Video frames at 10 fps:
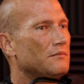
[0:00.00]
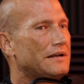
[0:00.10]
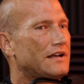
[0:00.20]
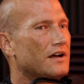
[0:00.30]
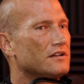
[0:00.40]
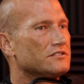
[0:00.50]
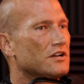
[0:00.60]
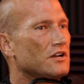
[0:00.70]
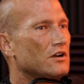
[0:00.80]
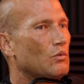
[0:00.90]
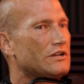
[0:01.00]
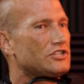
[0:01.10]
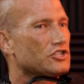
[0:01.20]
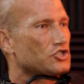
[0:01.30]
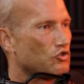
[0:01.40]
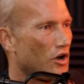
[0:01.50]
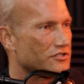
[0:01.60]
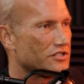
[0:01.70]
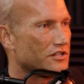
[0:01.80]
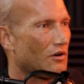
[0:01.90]
because we just
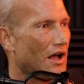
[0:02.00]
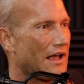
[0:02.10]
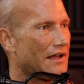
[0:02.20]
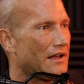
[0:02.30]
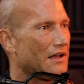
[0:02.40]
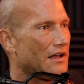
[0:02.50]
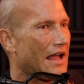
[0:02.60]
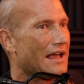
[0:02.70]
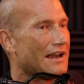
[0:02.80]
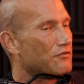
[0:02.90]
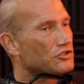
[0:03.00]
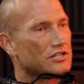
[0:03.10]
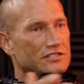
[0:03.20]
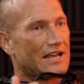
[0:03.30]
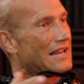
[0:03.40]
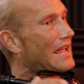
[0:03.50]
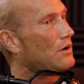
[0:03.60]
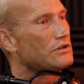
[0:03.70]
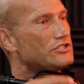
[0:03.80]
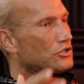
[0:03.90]
trusted, right? And ever since that day,
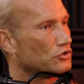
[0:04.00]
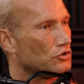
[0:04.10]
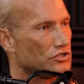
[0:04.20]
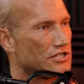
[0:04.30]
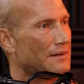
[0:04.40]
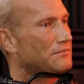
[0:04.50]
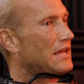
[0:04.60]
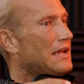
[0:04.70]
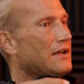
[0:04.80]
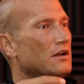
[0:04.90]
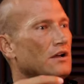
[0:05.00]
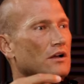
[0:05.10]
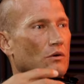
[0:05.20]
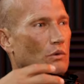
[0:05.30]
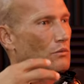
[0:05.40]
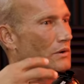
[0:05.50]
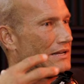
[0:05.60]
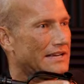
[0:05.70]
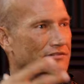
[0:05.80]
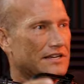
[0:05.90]
we still do the same thing. We
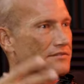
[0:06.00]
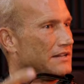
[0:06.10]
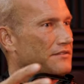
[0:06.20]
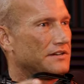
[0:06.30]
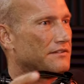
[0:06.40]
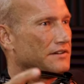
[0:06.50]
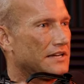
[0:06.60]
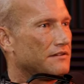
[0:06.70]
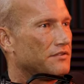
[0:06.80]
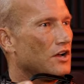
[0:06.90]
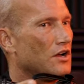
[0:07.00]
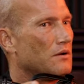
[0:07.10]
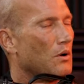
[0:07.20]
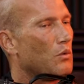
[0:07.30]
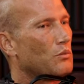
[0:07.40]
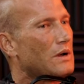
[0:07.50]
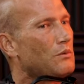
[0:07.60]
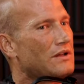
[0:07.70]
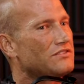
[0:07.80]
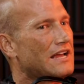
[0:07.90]
give. But when we
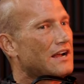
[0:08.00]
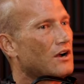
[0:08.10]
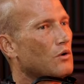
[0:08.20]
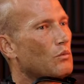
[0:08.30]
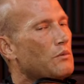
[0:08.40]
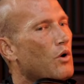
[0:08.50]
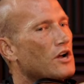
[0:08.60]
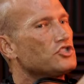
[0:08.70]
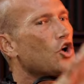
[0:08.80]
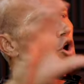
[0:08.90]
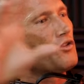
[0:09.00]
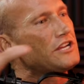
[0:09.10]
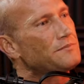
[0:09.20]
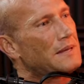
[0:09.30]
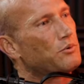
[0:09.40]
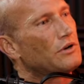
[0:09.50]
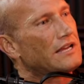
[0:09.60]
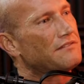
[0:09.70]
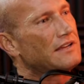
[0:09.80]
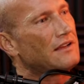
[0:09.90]
went there, we watched all these people
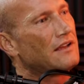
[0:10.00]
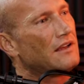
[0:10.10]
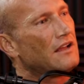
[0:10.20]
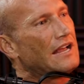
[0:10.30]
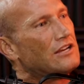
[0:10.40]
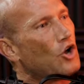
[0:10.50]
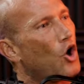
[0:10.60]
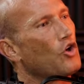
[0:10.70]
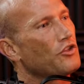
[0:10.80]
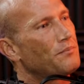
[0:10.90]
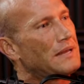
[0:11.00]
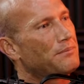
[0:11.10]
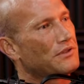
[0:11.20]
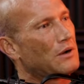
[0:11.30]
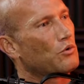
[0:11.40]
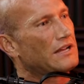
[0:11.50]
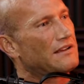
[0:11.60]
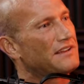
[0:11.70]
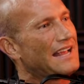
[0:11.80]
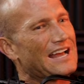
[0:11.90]
giving, and all the people that were
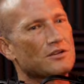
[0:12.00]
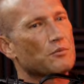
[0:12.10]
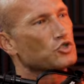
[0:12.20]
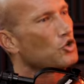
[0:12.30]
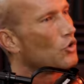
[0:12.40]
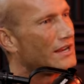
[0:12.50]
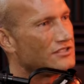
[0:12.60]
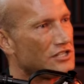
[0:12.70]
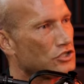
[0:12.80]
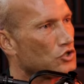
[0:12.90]
giving had the most craziest